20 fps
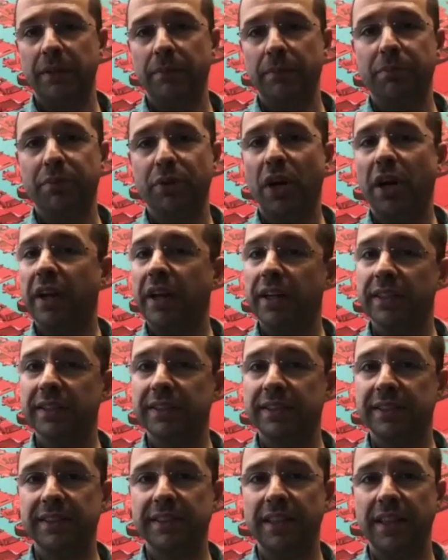
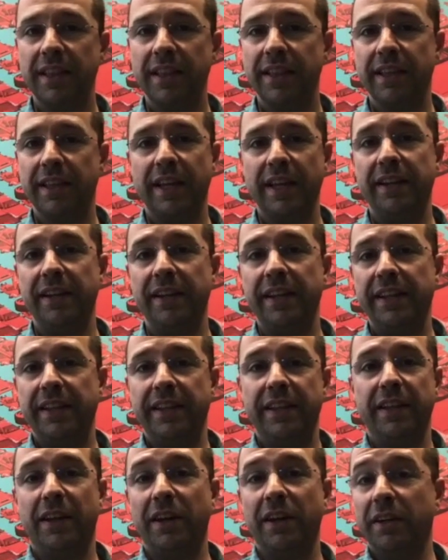products that
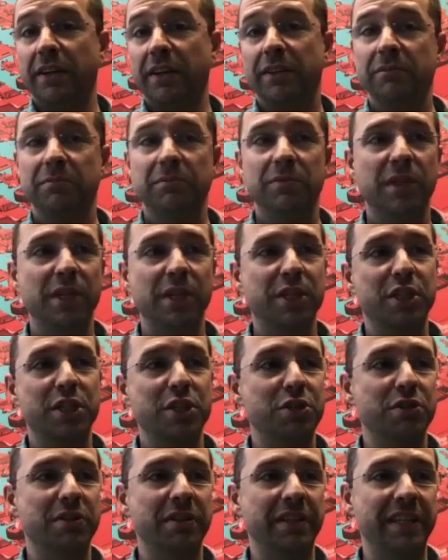are
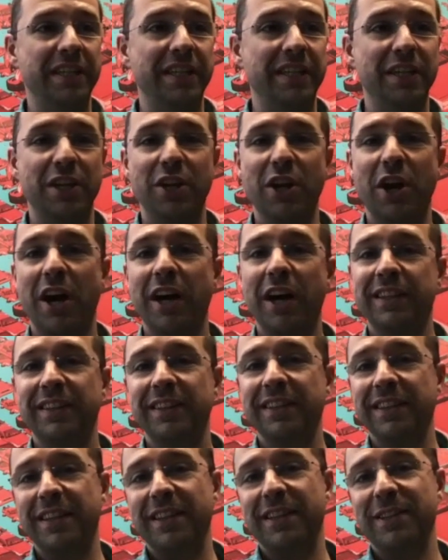essentially not
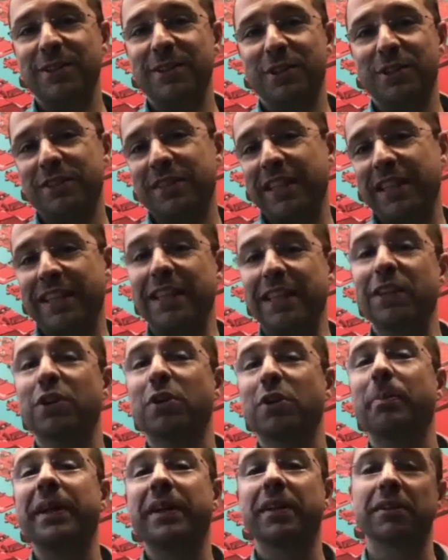just like
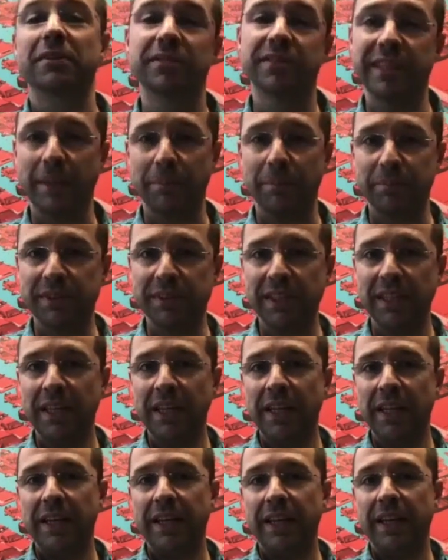incremental steps.
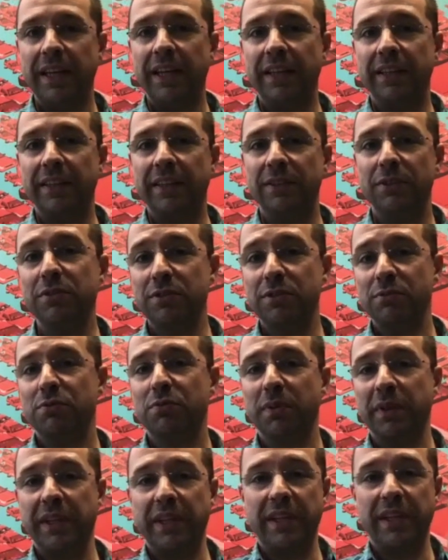And these
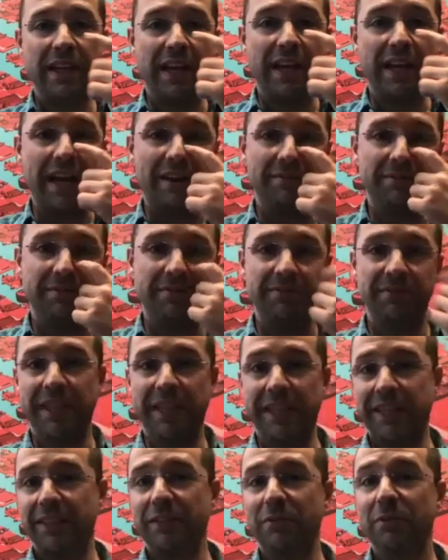usually have
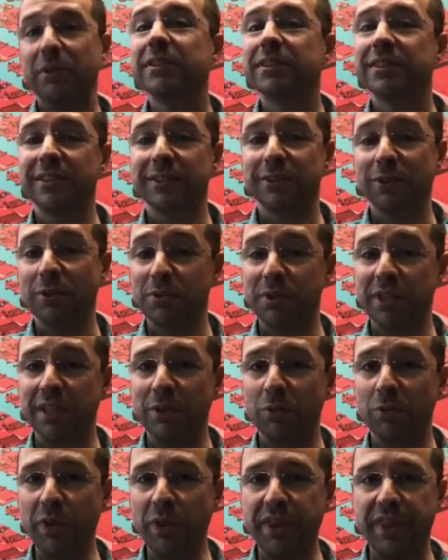like a risk
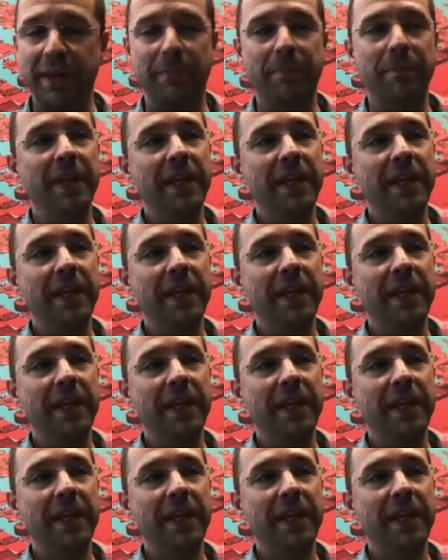associated with them.